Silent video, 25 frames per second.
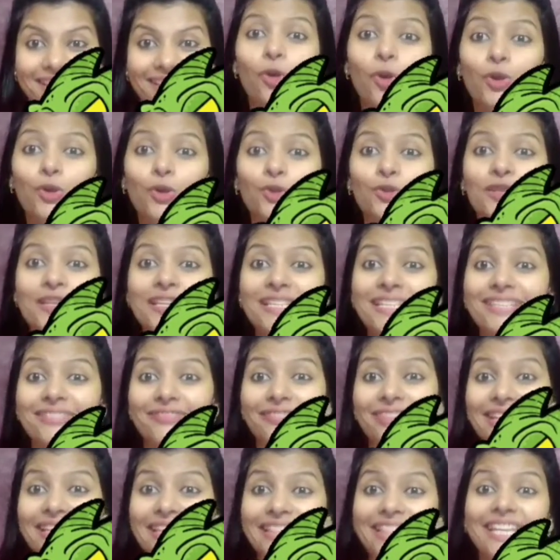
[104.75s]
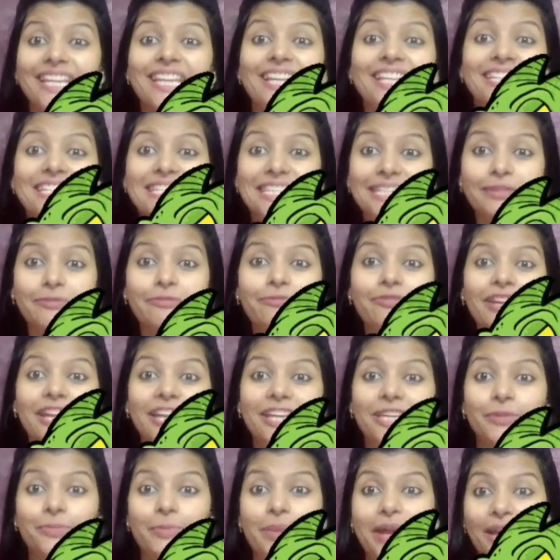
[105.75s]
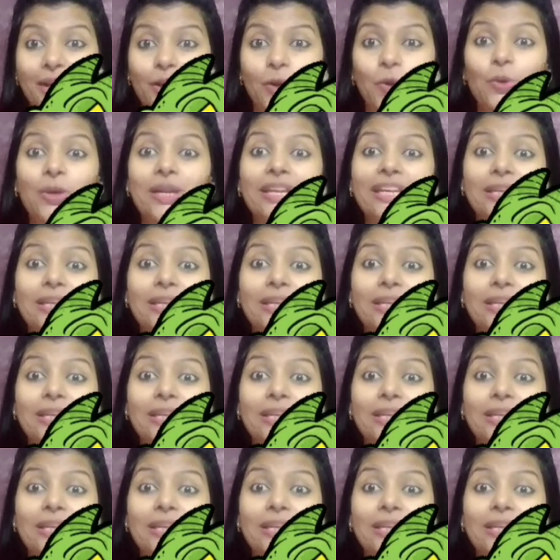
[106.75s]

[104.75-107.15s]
Follow this with deep fried mango